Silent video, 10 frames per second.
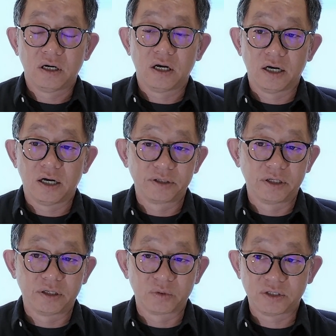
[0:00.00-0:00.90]

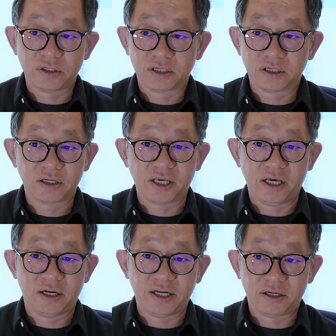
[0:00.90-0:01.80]
We've seen it
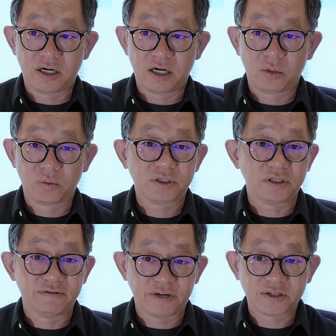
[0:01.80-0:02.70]
again later on with
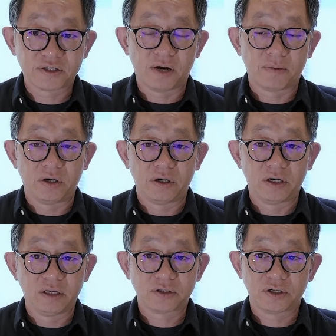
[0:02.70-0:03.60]
DeFi Summer,
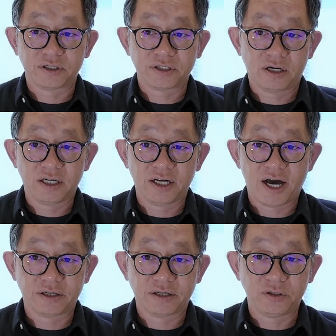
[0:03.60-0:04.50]
and turns out a
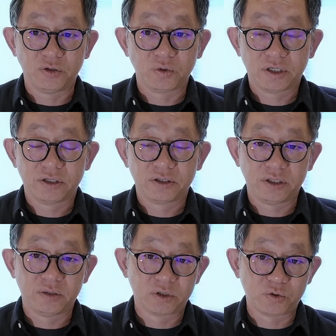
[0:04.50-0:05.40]
lot of the
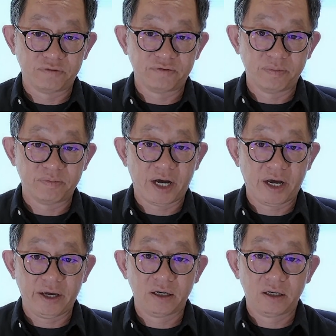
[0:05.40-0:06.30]
utility were driven
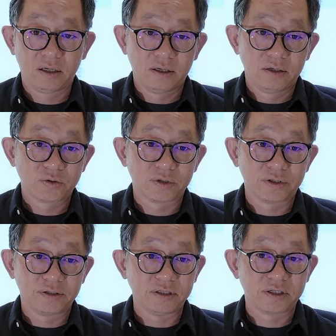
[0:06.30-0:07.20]
by sort
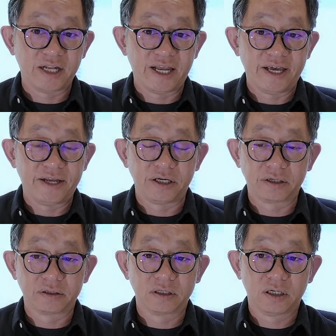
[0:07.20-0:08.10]
of these
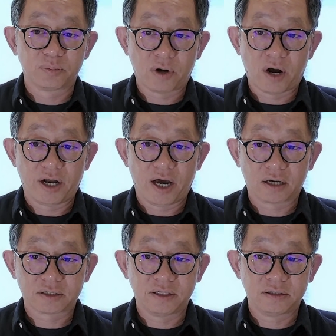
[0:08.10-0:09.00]
lending
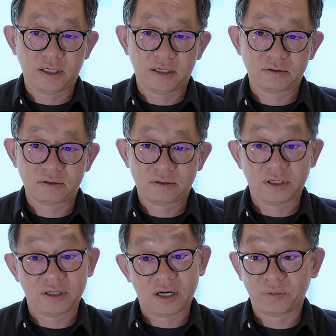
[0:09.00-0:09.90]
products that
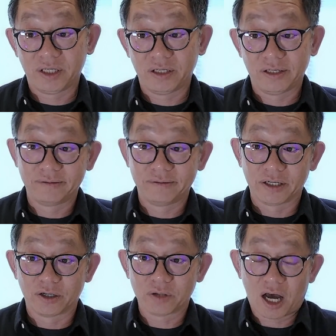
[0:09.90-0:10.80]
turn out to be,
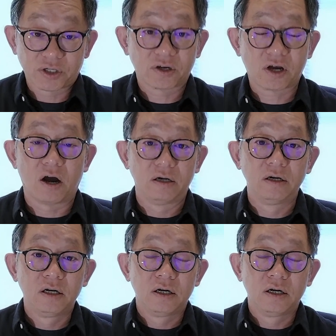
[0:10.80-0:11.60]
house and car.